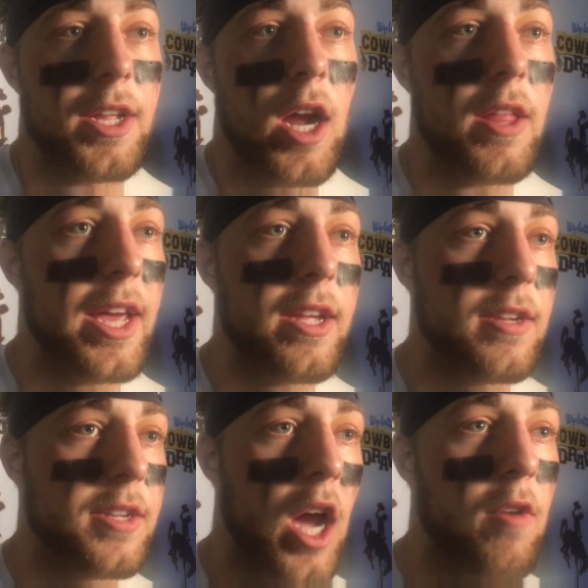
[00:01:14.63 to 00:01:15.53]
You know, they
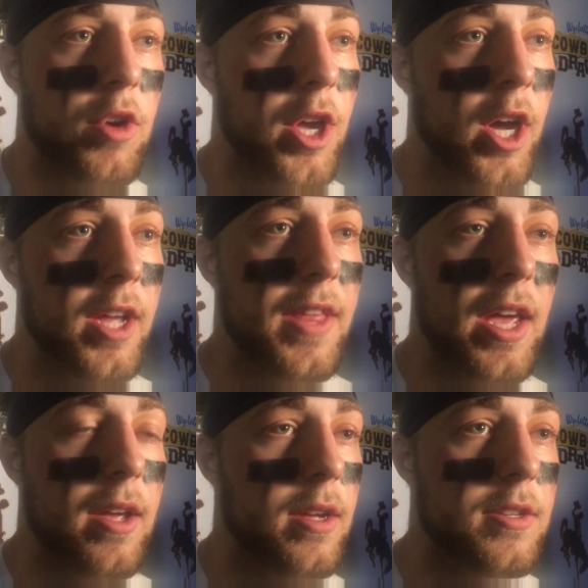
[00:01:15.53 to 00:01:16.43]
covered good.
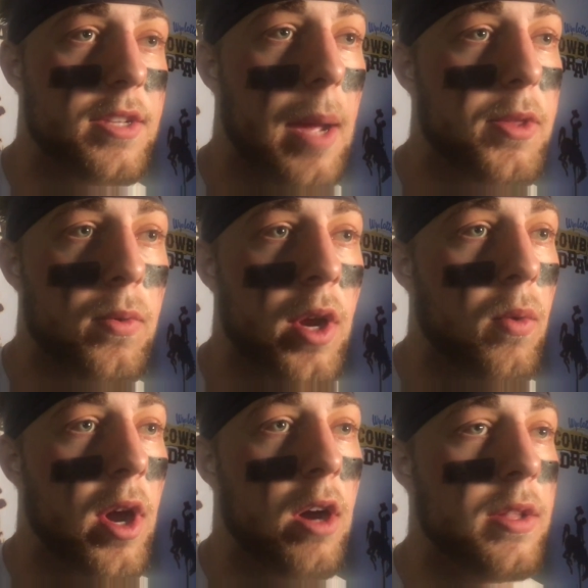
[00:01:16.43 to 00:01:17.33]
They stopped the
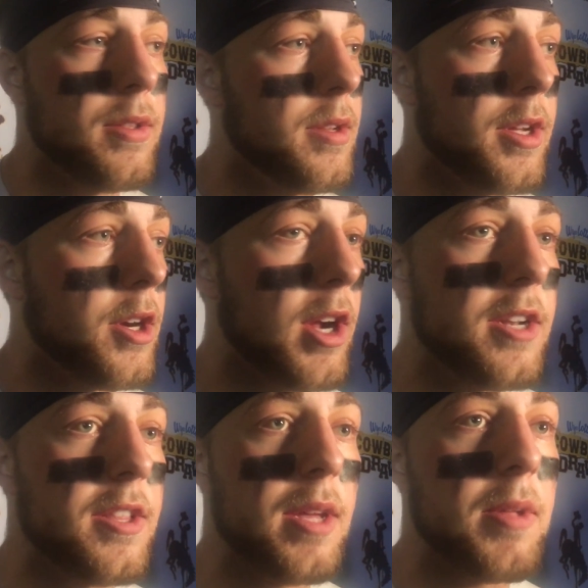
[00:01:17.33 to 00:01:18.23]
run well, and, and
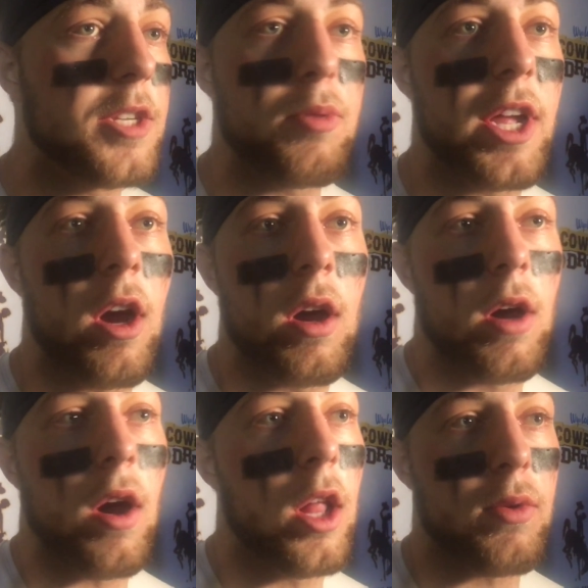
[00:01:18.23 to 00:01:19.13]
credit to them, they just played all,
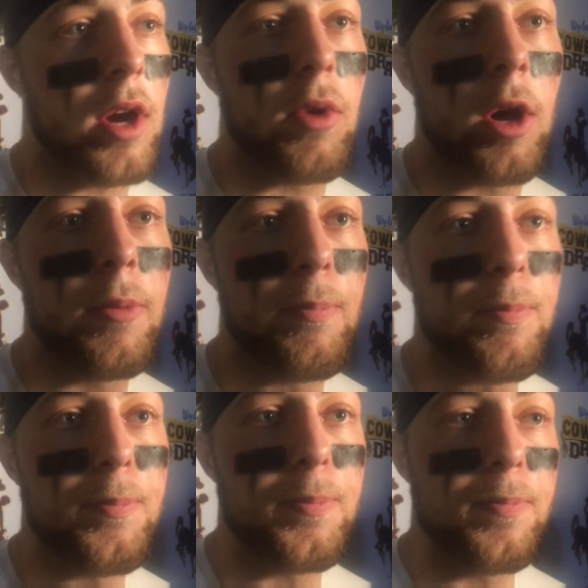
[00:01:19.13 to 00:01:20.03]
all, all, around well. In
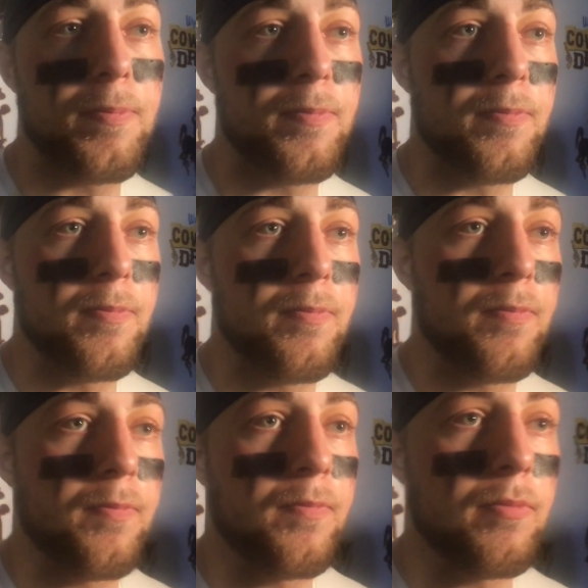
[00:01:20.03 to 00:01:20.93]
your opinion, what has
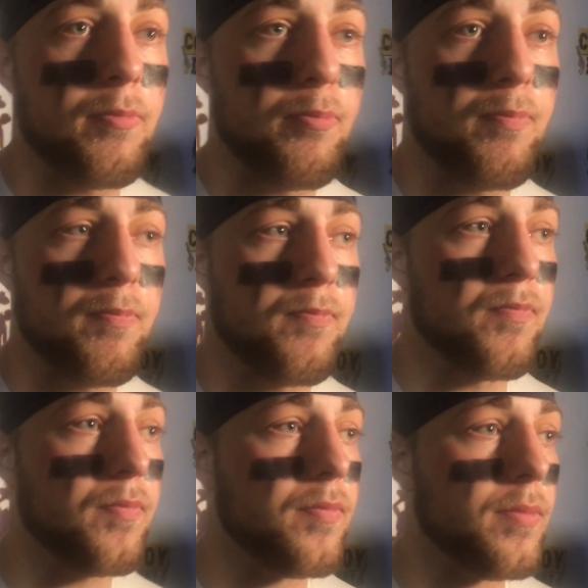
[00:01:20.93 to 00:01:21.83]
to change to get
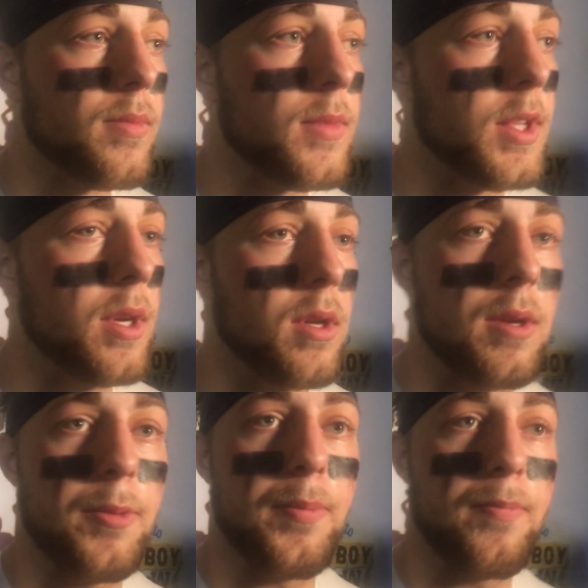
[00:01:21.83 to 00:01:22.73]
this pat, get any
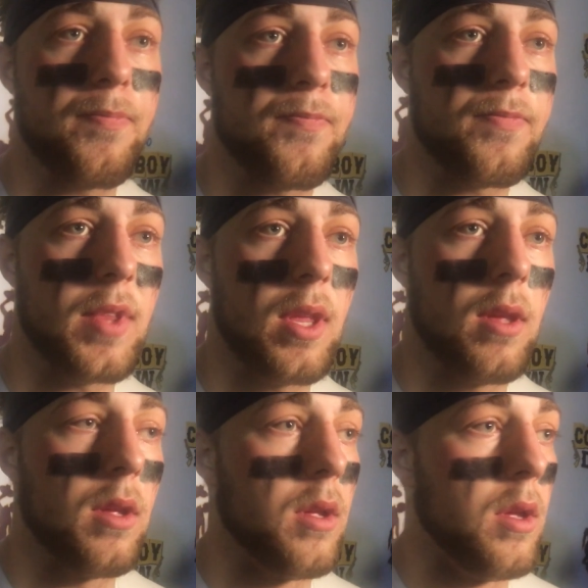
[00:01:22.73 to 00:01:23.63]
life in this passing
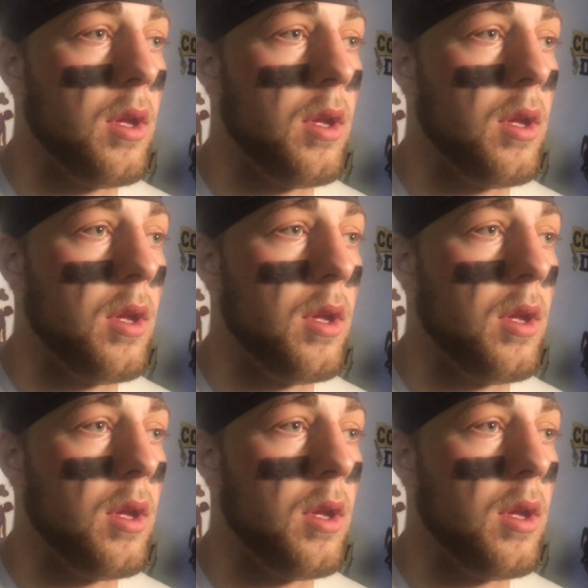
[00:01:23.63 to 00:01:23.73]
game?